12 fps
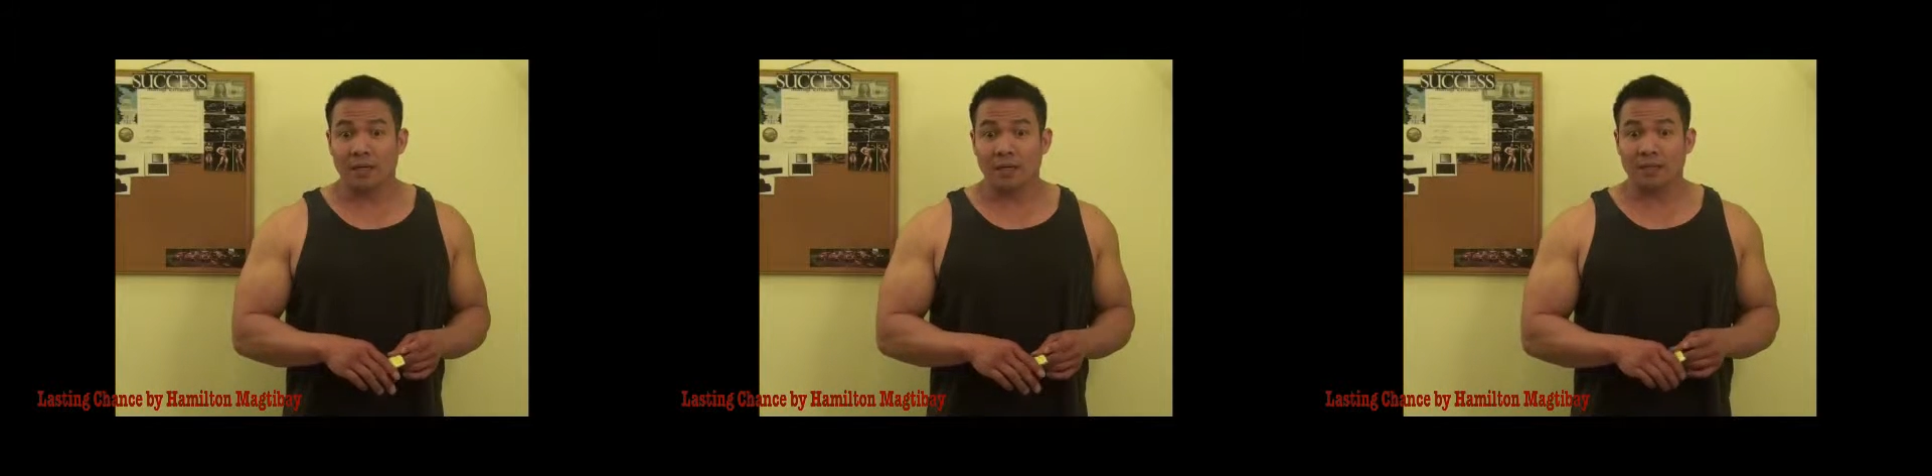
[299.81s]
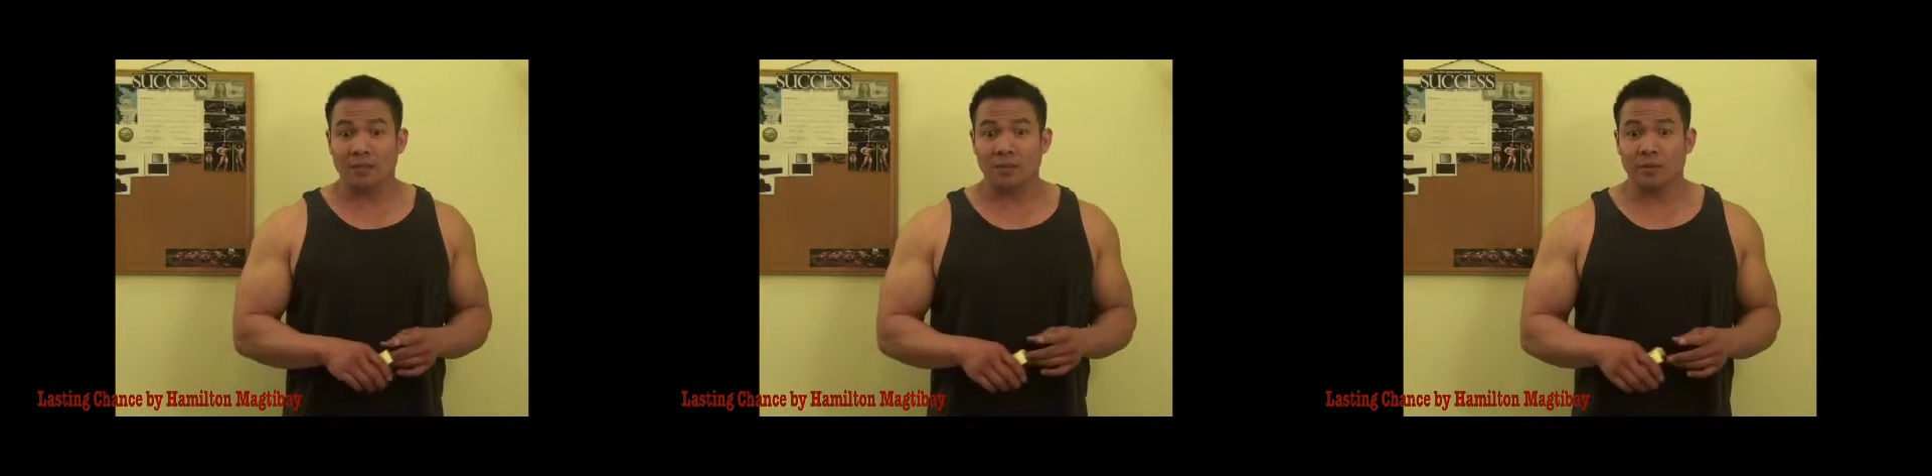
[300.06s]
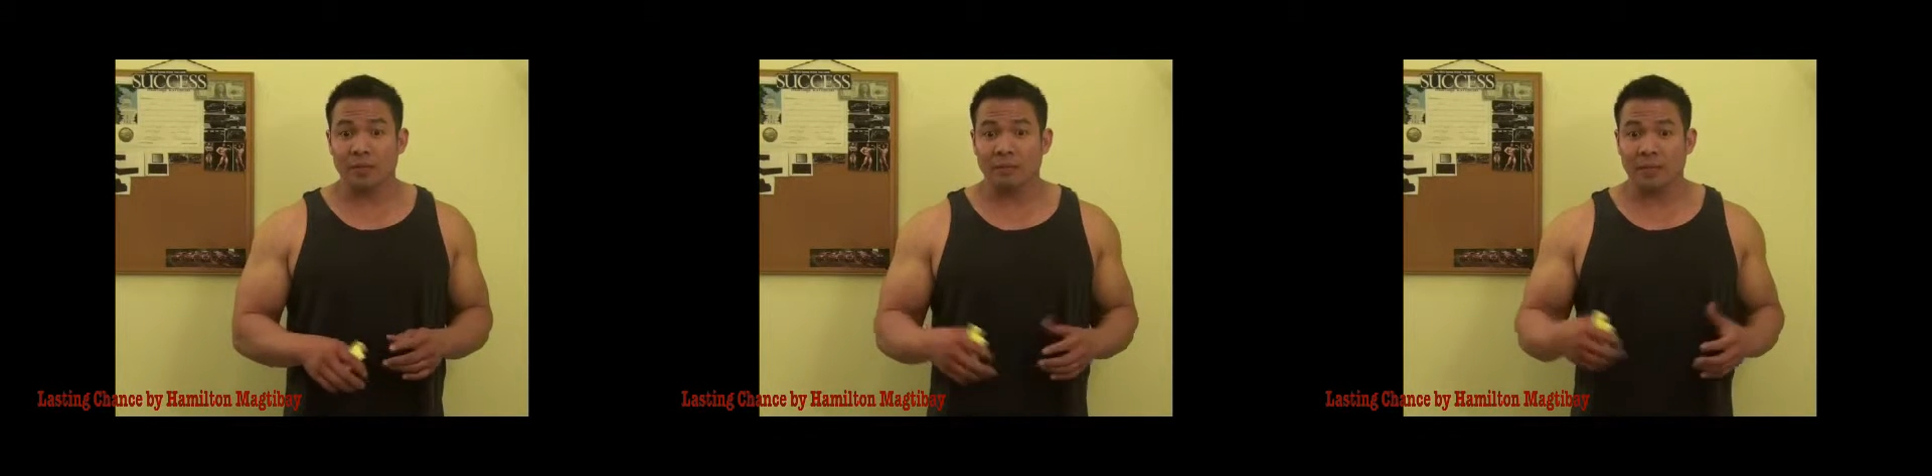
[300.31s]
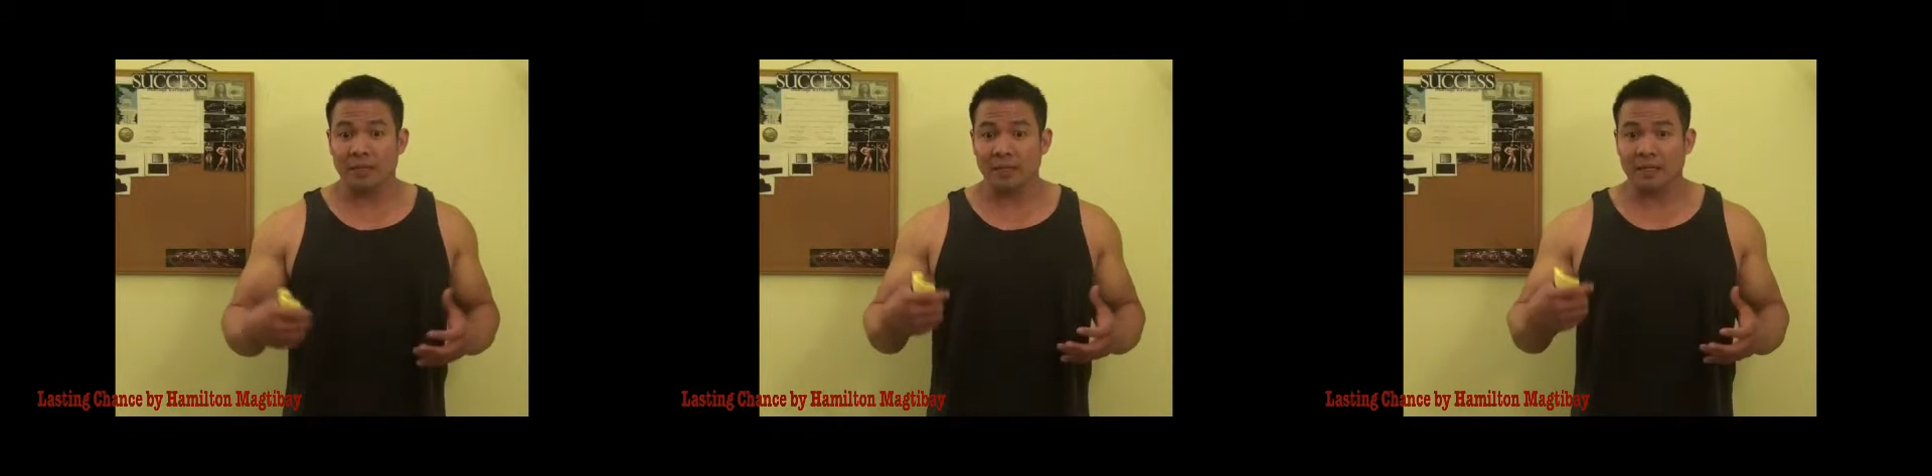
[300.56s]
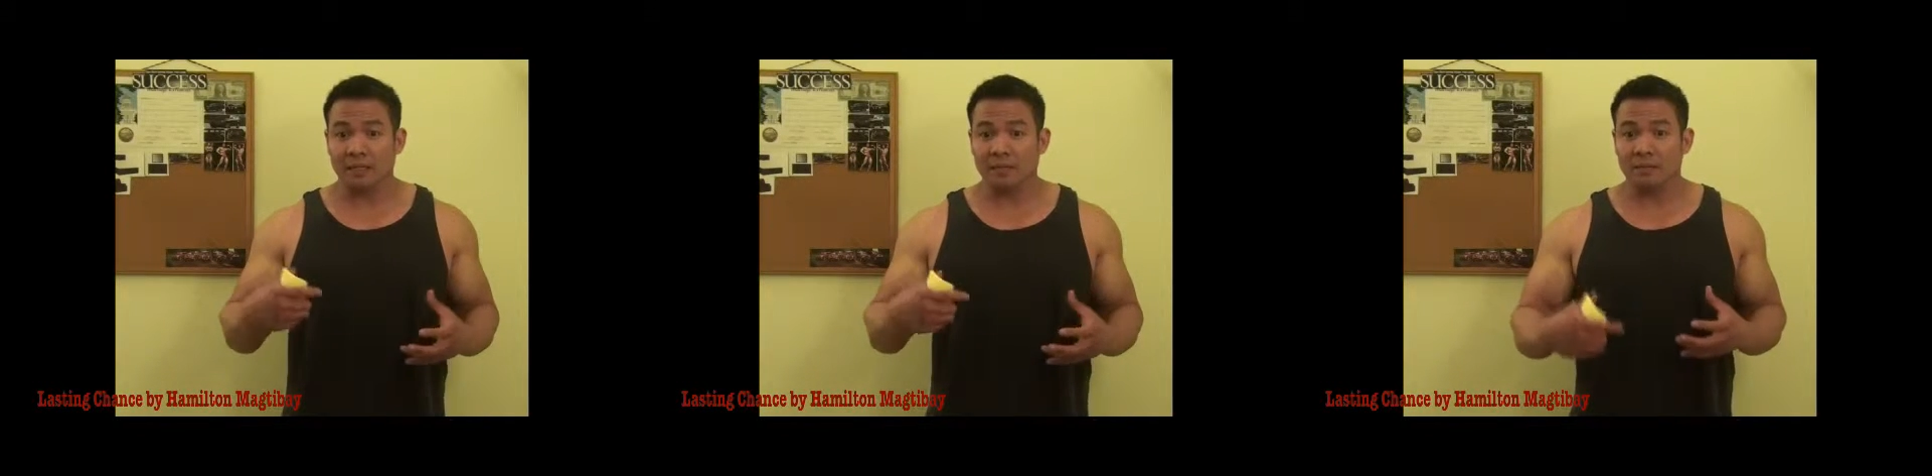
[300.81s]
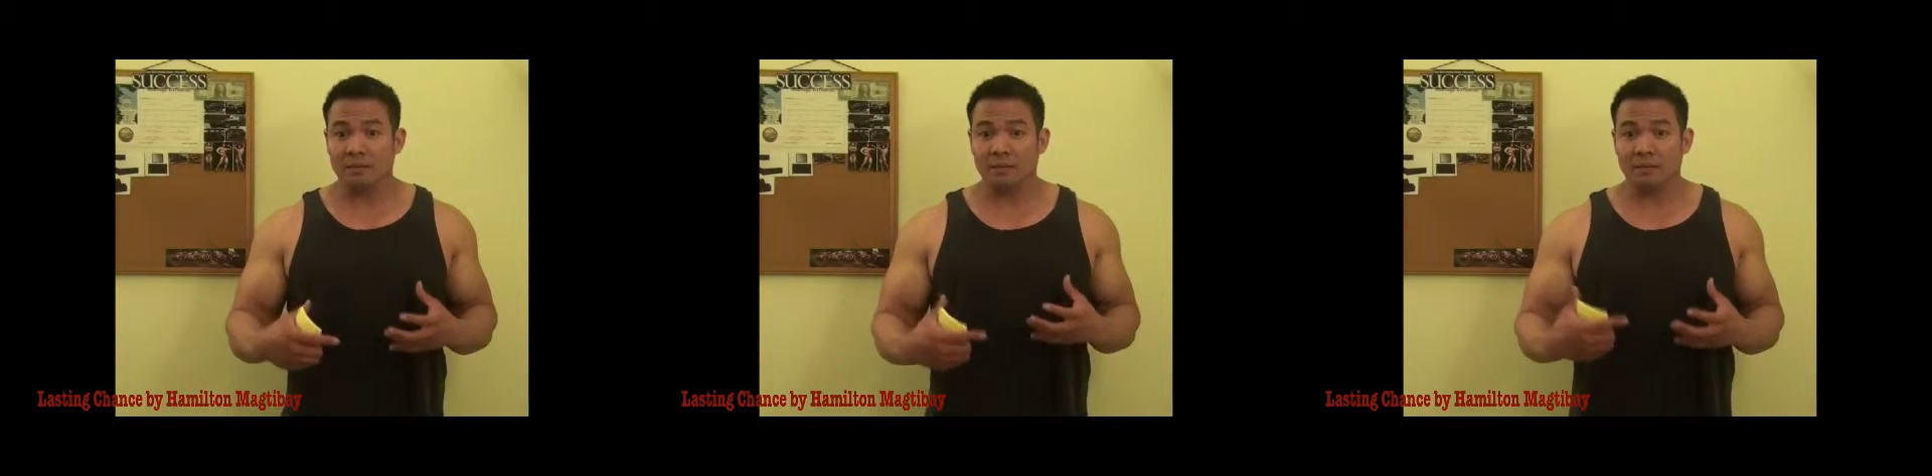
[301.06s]
I got to wear
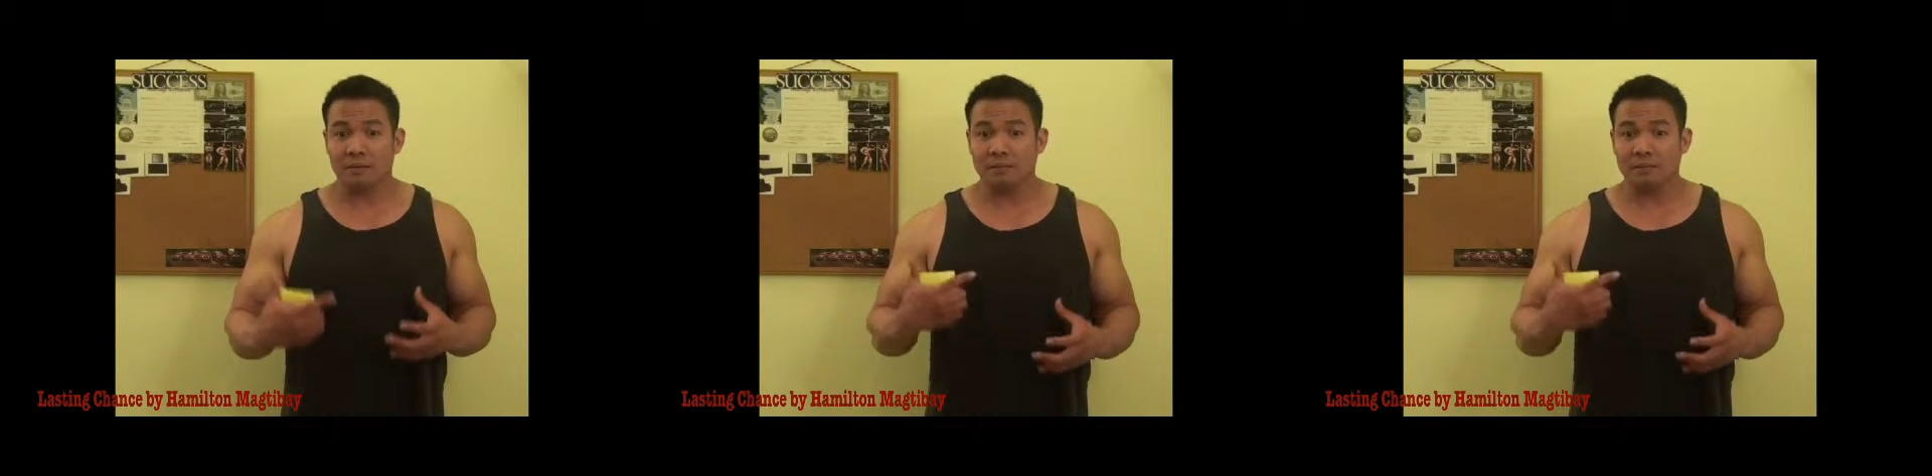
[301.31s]
my